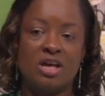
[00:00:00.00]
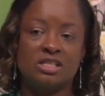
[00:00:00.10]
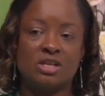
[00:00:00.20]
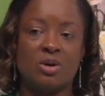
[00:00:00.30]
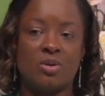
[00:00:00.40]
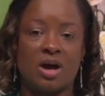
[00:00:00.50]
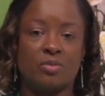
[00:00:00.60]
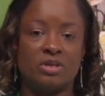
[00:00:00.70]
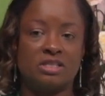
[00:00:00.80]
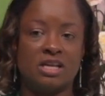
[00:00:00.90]
So I
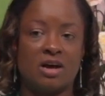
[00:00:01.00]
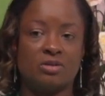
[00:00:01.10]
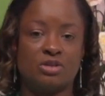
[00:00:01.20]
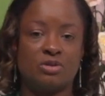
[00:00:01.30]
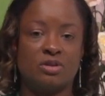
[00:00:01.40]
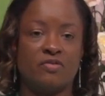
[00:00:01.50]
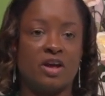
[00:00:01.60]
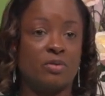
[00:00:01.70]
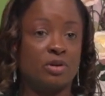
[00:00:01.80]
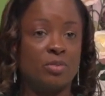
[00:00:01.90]
reached out to the
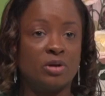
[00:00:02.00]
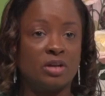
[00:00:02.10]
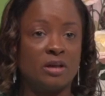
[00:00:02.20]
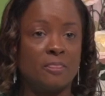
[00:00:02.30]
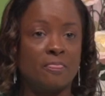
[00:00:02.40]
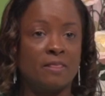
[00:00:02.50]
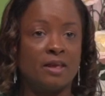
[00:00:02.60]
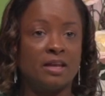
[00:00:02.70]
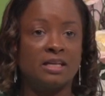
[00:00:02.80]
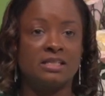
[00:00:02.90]
veteran community.
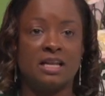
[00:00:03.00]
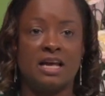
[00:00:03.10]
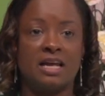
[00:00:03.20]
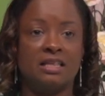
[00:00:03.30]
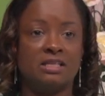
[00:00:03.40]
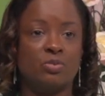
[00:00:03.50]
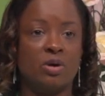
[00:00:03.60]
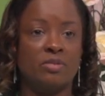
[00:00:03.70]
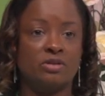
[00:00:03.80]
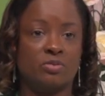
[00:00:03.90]
And I said, hey, this
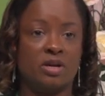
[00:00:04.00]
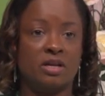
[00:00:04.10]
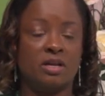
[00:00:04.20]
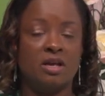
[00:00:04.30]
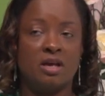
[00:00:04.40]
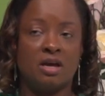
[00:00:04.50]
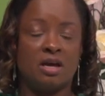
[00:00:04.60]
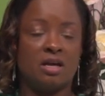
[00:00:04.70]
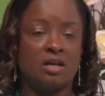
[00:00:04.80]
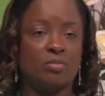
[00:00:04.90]
woman is running
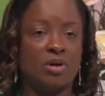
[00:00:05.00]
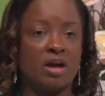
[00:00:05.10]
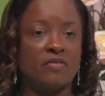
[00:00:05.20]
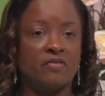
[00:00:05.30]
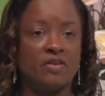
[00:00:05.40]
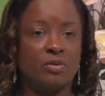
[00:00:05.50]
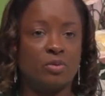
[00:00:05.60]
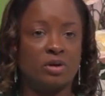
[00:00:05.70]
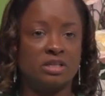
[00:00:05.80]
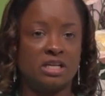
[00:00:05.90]
a nonprofit veteran
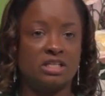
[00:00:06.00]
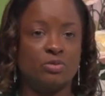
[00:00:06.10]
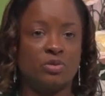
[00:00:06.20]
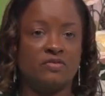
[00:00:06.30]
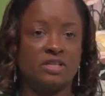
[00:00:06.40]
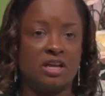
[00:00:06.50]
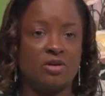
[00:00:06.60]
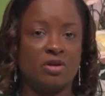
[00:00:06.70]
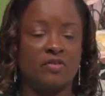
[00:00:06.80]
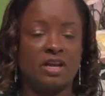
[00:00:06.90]
organization. We've seen
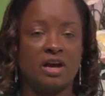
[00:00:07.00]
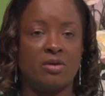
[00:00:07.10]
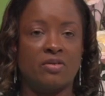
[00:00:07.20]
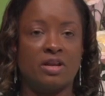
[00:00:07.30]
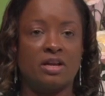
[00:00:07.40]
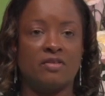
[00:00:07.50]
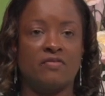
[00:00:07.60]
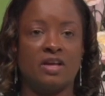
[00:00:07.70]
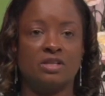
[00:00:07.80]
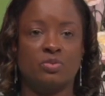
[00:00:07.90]
her every now and then at
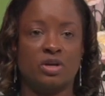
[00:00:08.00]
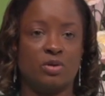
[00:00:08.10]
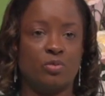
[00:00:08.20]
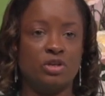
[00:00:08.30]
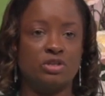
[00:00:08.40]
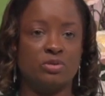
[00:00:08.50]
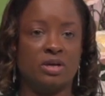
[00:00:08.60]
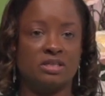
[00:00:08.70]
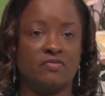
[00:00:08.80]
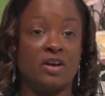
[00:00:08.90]
events. What can we do
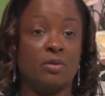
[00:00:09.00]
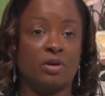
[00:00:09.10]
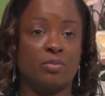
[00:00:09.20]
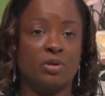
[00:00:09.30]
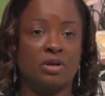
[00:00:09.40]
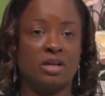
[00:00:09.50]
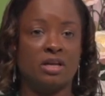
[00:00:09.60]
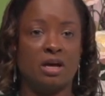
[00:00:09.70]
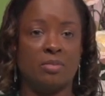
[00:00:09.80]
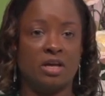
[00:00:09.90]
as a veteran community to
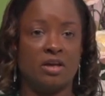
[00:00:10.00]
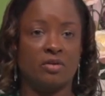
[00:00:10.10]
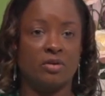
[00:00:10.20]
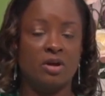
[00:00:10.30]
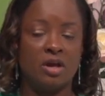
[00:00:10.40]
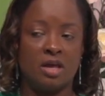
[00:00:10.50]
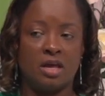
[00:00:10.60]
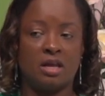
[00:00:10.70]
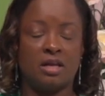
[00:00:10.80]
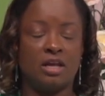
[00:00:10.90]
come together
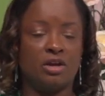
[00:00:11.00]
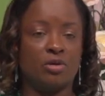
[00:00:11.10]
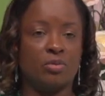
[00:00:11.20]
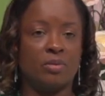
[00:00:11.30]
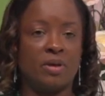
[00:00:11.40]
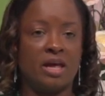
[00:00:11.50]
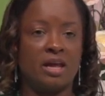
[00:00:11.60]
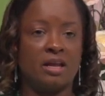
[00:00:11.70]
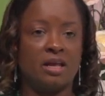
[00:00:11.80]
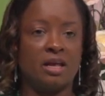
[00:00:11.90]
and get her rent
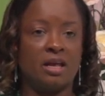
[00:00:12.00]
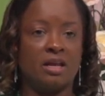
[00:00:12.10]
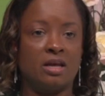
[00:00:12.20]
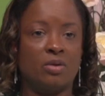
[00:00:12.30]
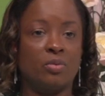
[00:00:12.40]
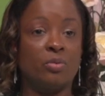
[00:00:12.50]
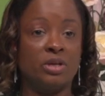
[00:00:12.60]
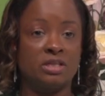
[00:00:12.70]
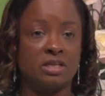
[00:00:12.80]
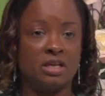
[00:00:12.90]
paid? And
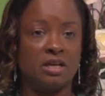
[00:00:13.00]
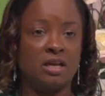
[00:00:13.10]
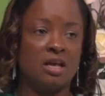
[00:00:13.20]
we did.